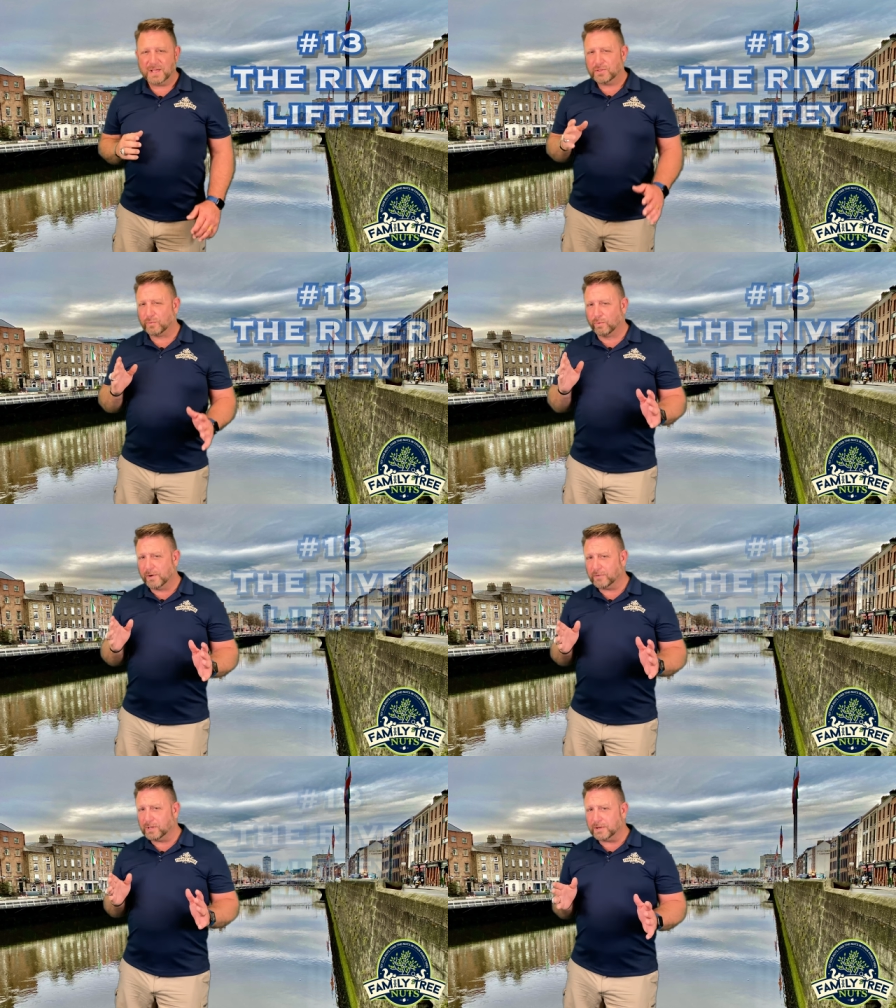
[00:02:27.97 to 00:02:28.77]
The
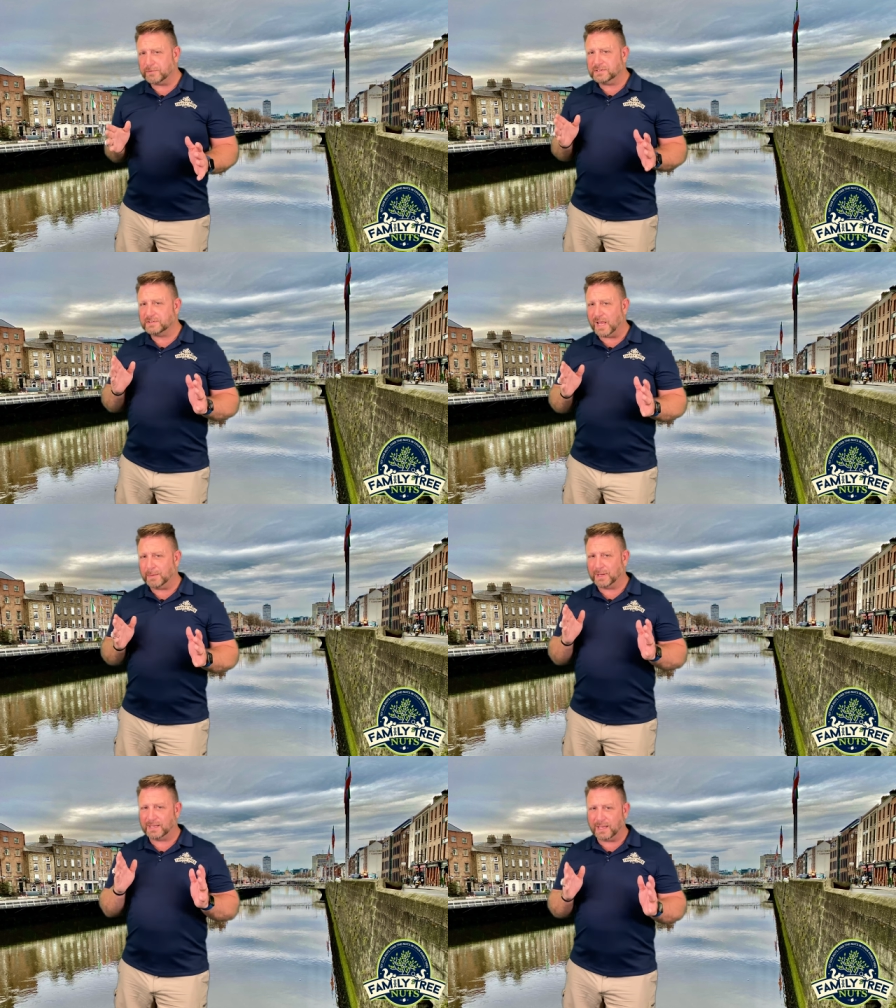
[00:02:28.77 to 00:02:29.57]
River Liffey's name
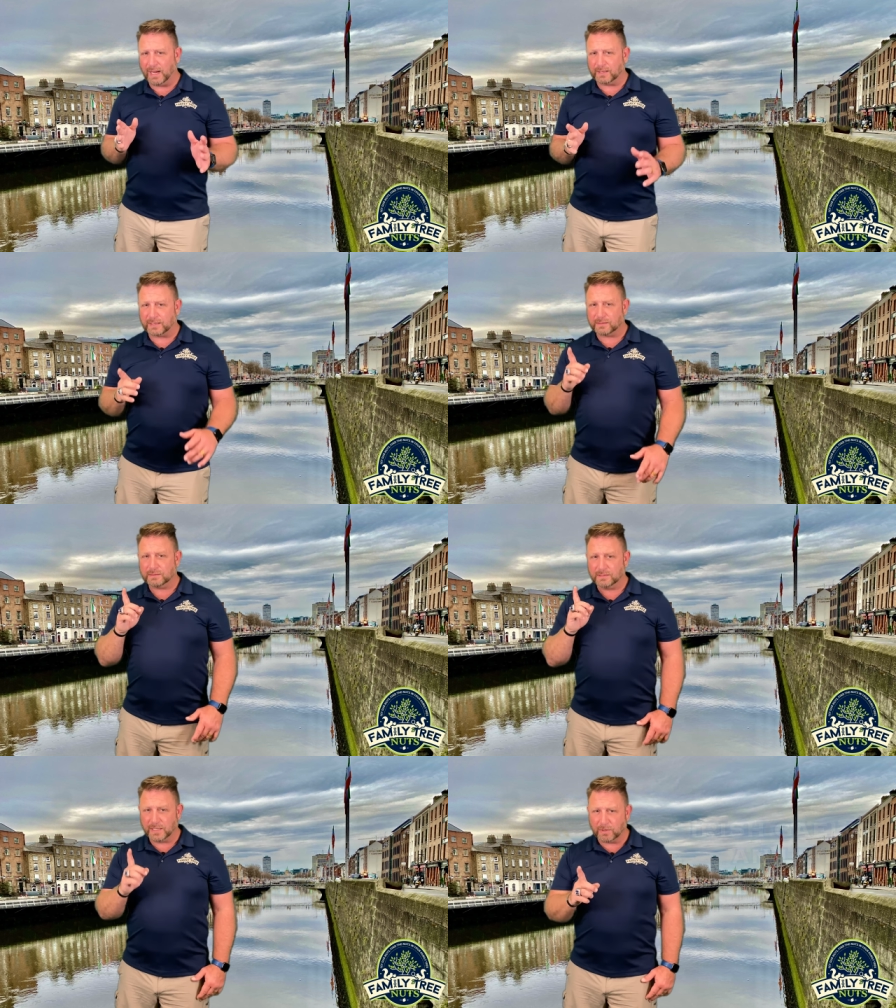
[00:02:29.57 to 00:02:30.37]
in Gaelic
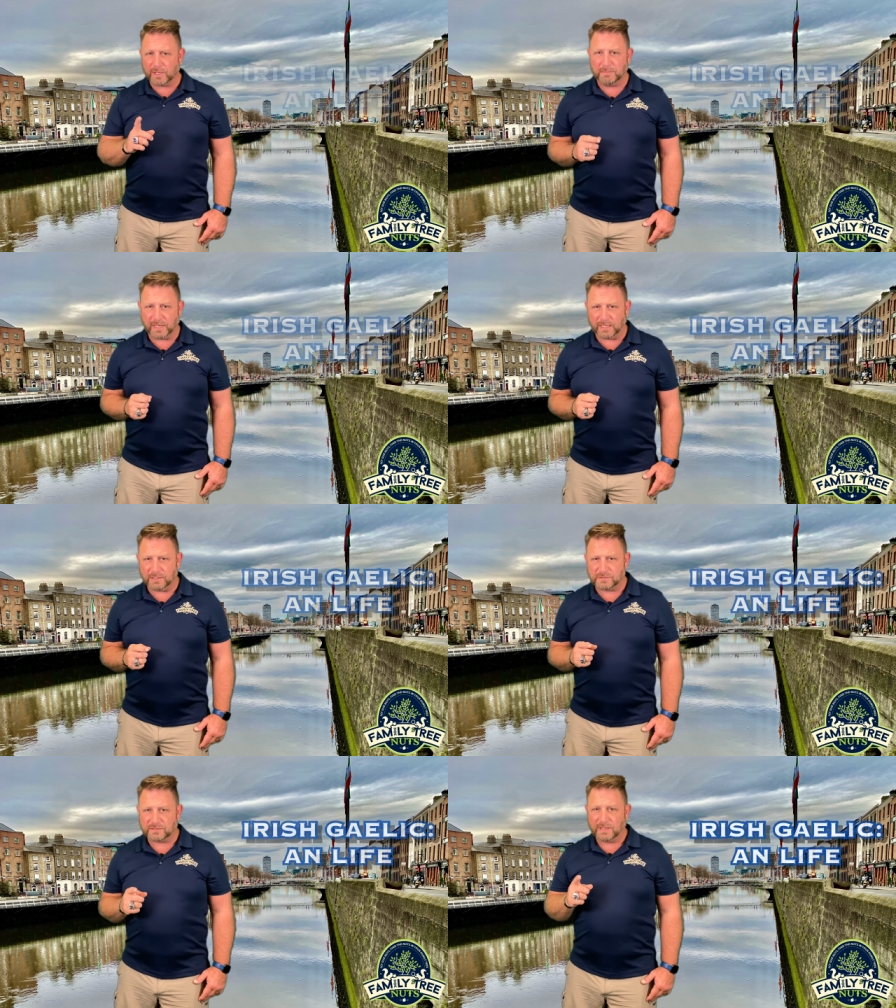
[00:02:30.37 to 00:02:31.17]
literally
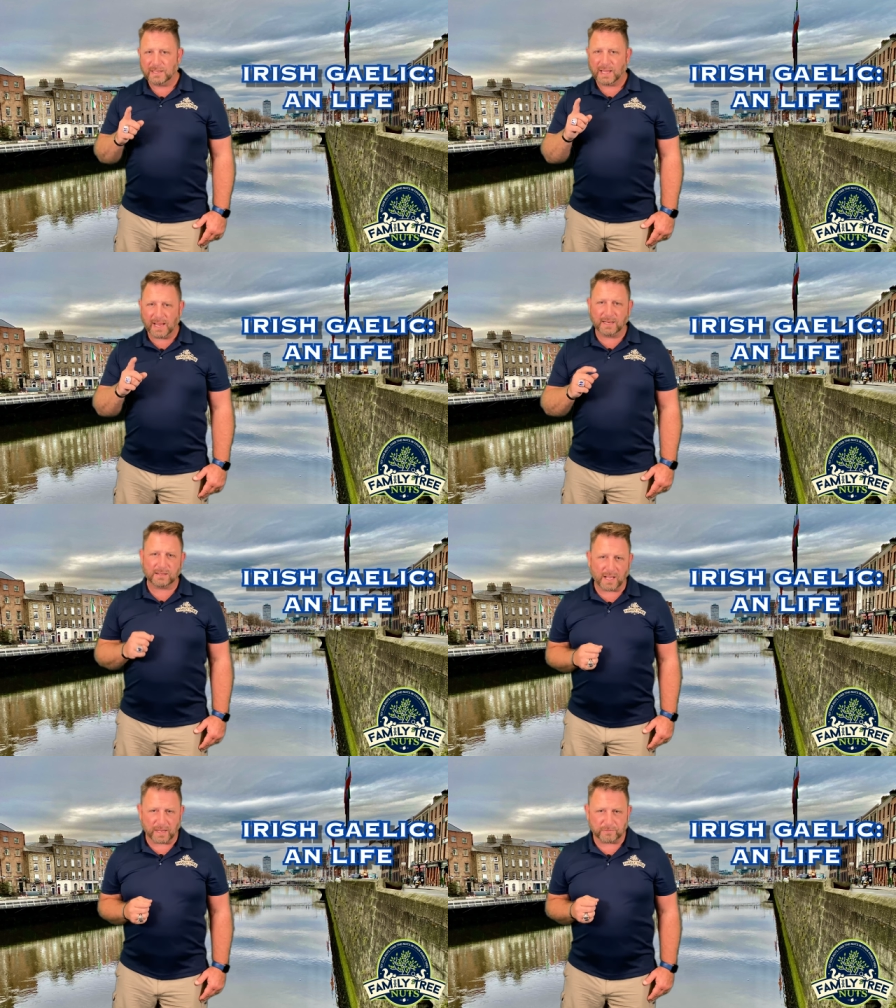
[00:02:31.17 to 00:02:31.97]
means and
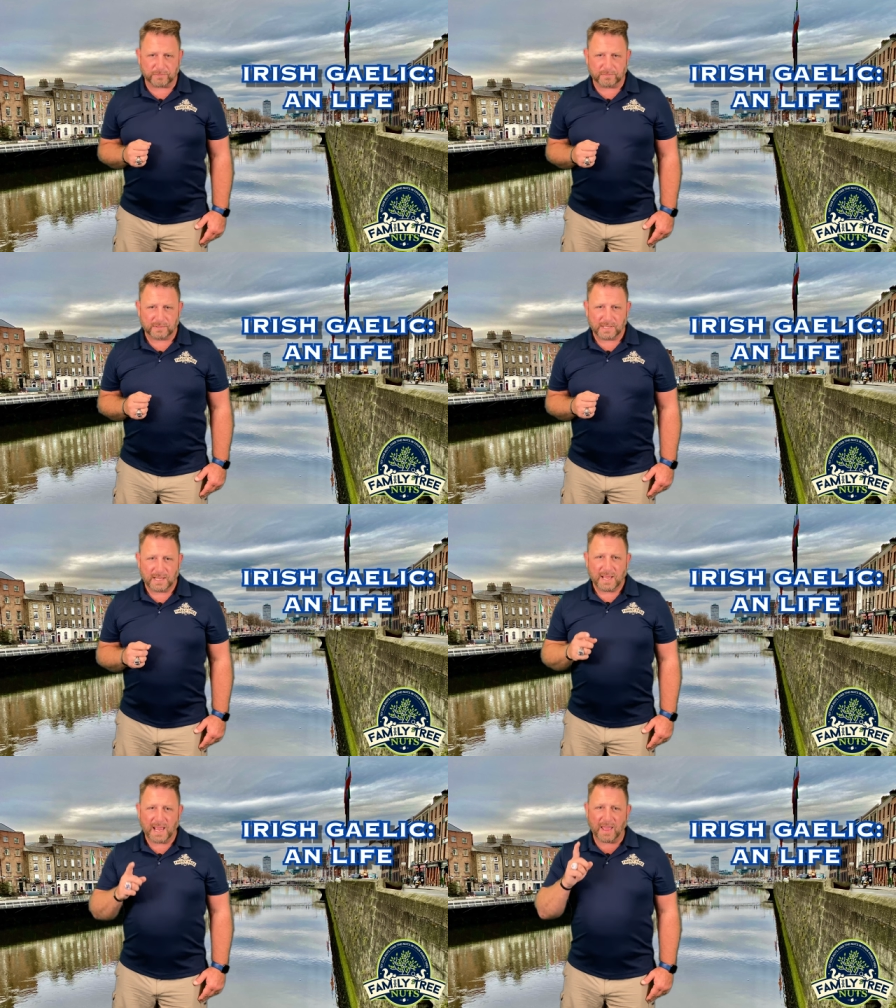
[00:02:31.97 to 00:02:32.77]
life,
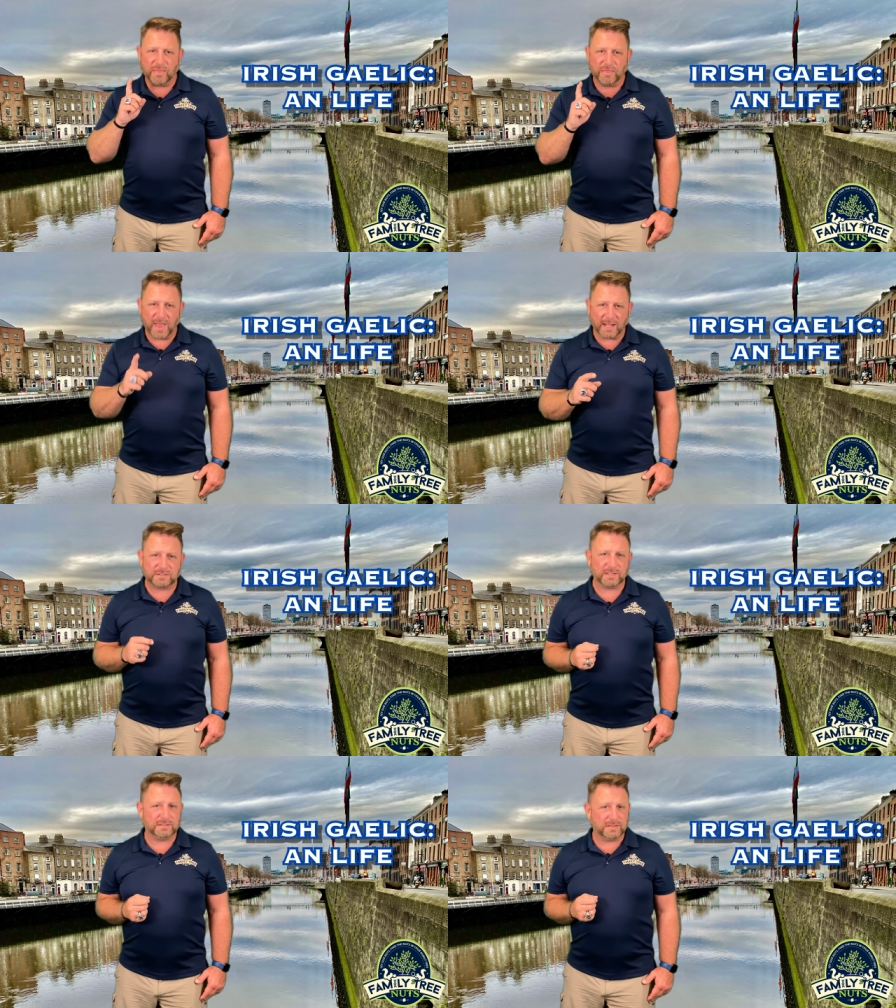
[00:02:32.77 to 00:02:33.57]
and that's
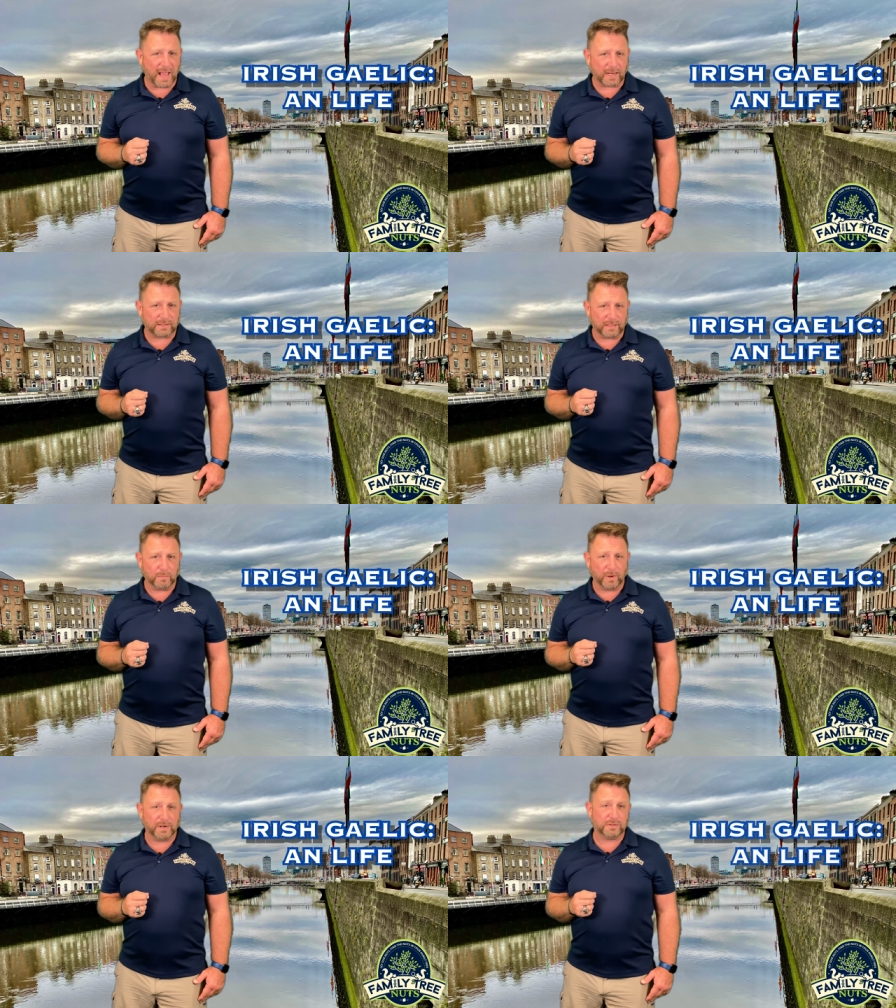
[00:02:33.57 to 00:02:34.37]
exactly
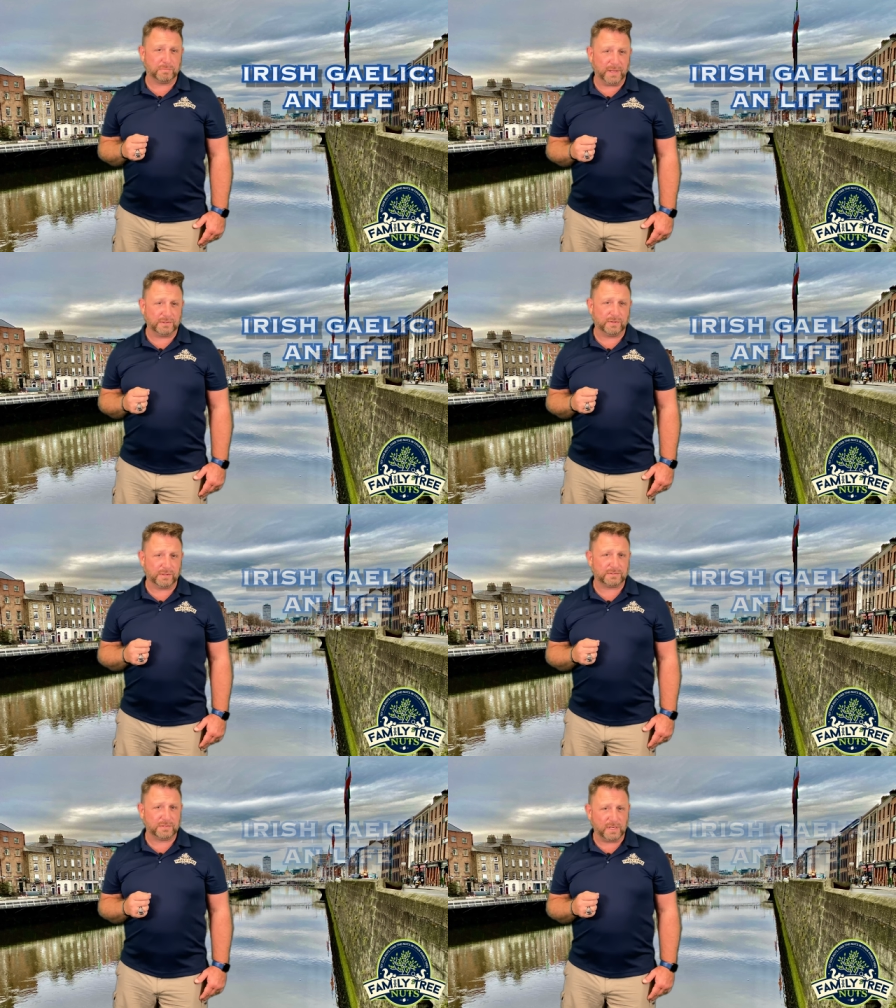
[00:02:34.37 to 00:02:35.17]
what it has been to the
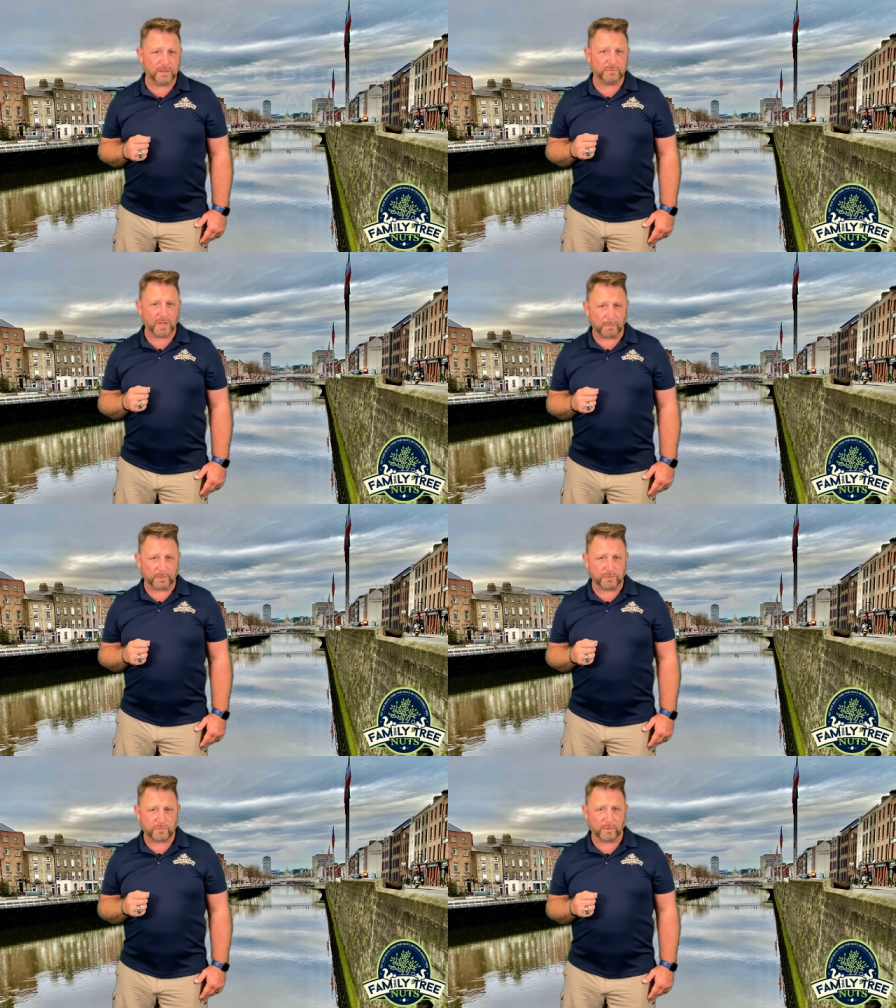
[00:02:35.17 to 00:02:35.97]
city of
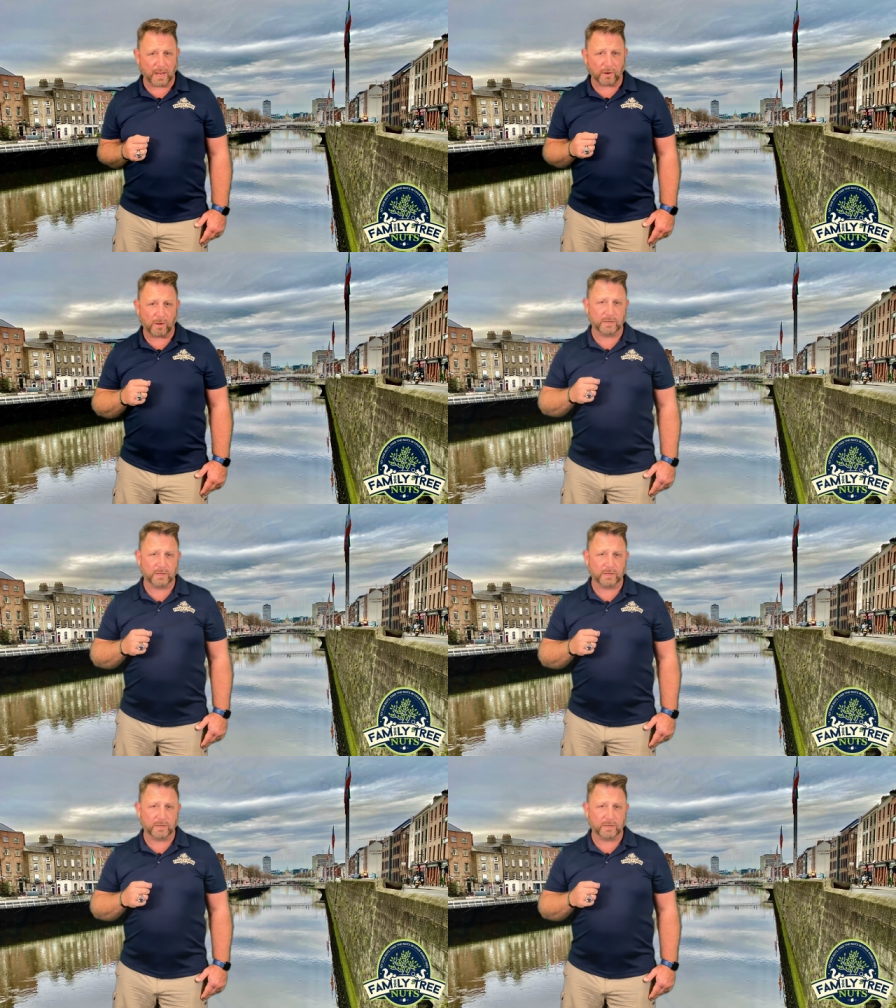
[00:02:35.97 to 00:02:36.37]
Dublin throughout all